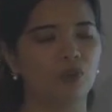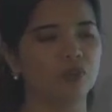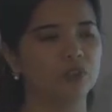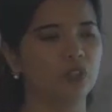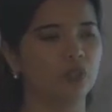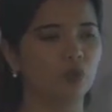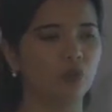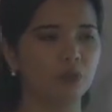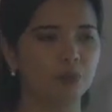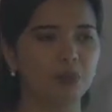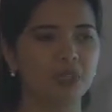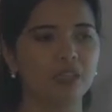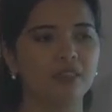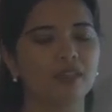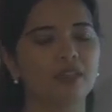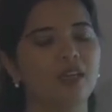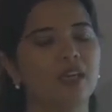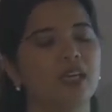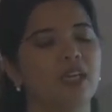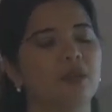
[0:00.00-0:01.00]
or there will be
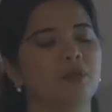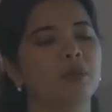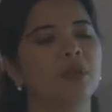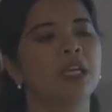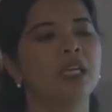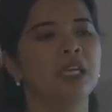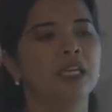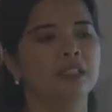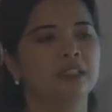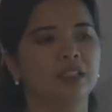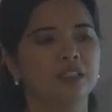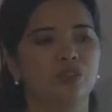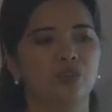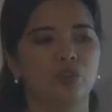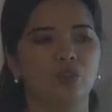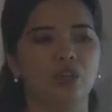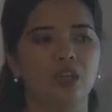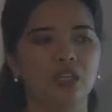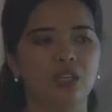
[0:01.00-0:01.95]
time that you're